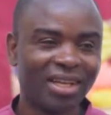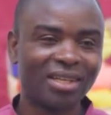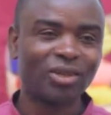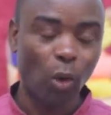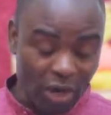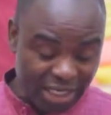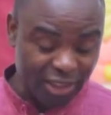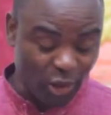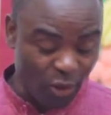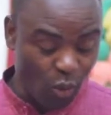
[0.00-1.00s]
So
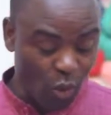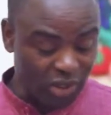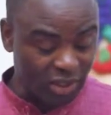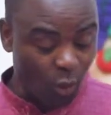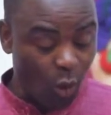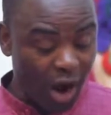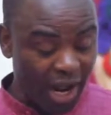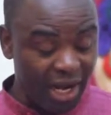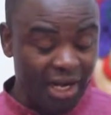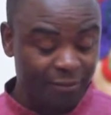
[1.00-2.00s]
wisdom was the
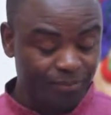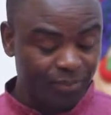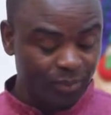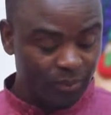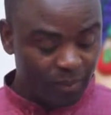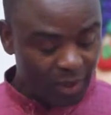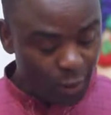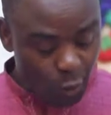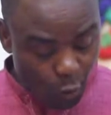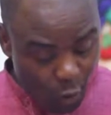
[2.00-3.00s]
one
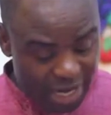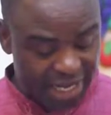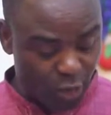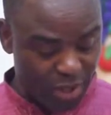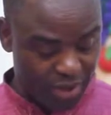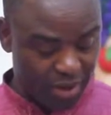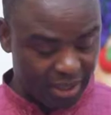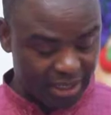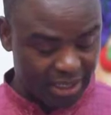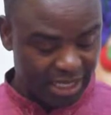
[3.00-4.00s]
working with
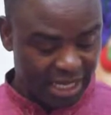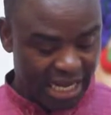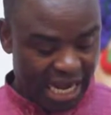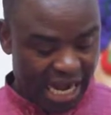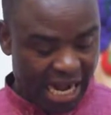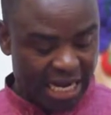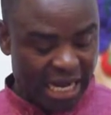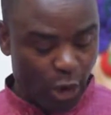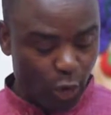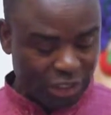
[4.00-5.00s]
God,
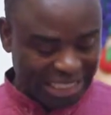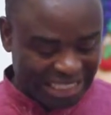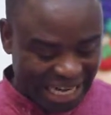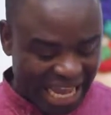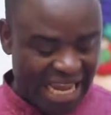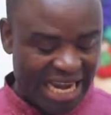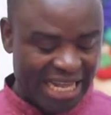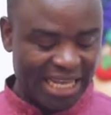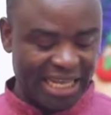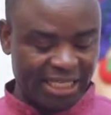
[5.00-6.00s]
and I was
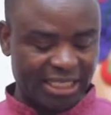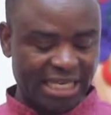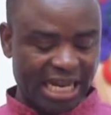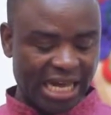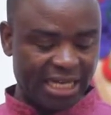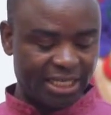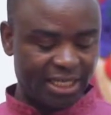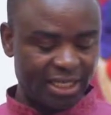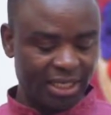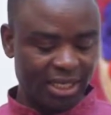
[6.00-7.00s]
daily his delight.